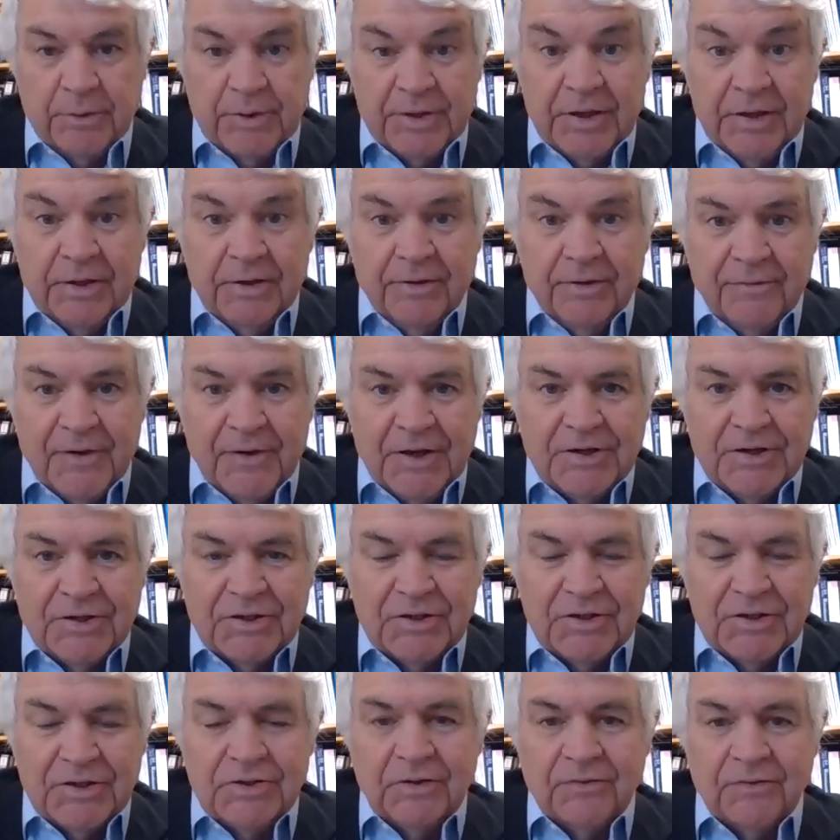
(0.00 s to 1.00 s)

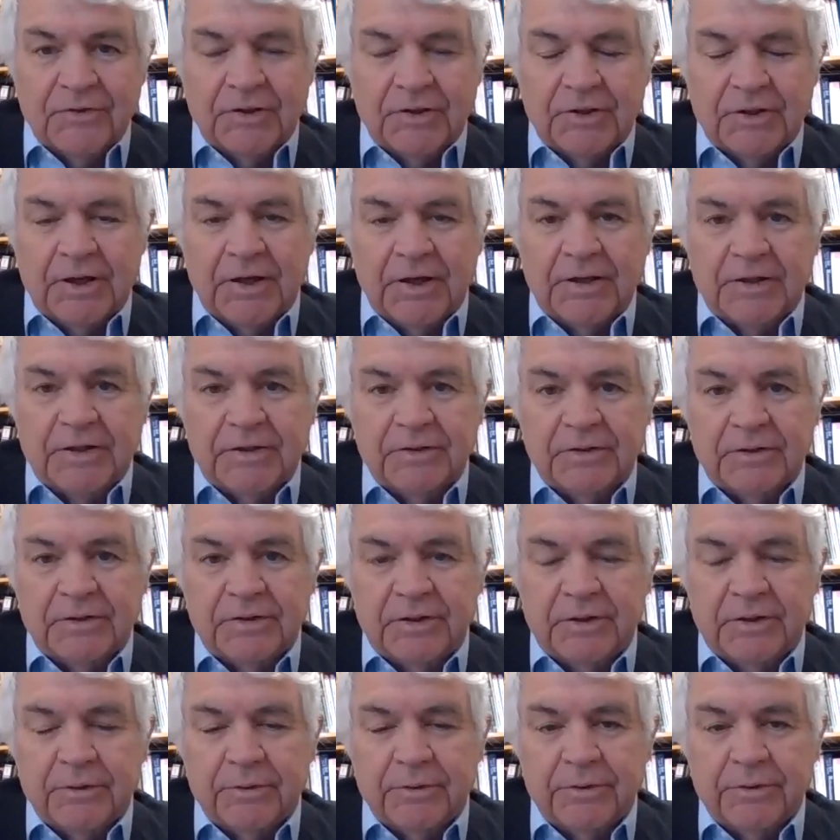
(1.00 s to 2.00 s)
innovations, if you like, and to
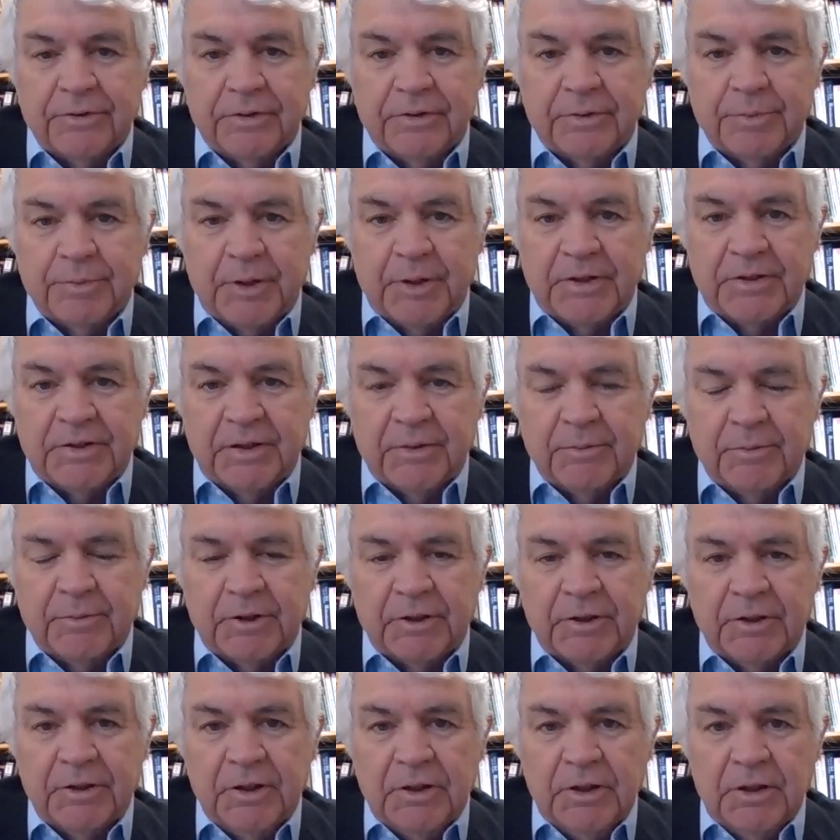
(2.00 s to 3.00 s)
deal with the
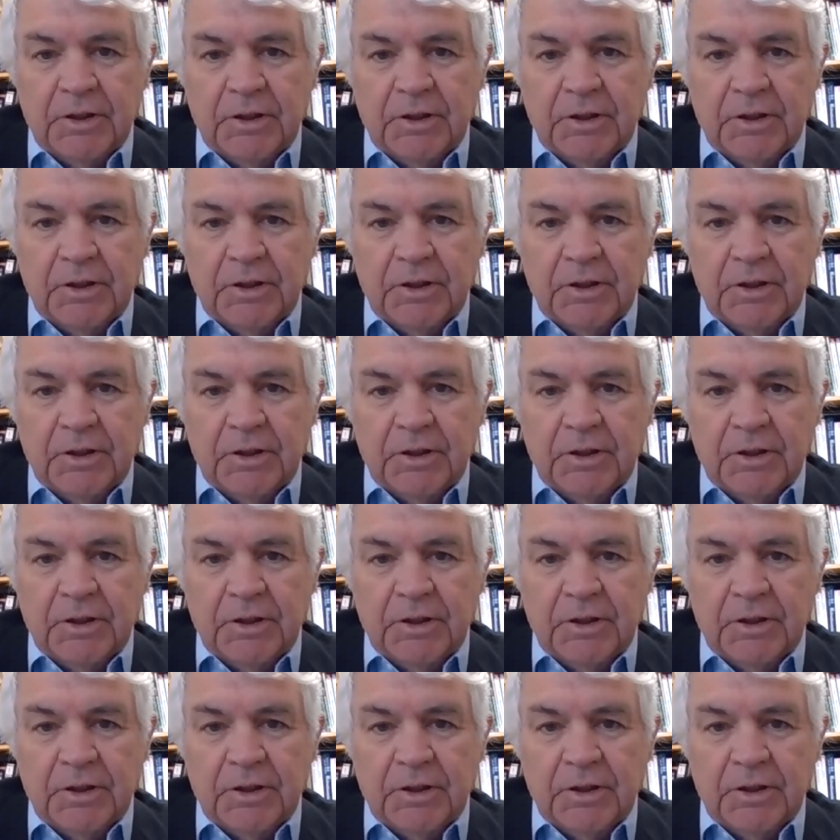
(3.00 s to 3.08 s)
pandemic.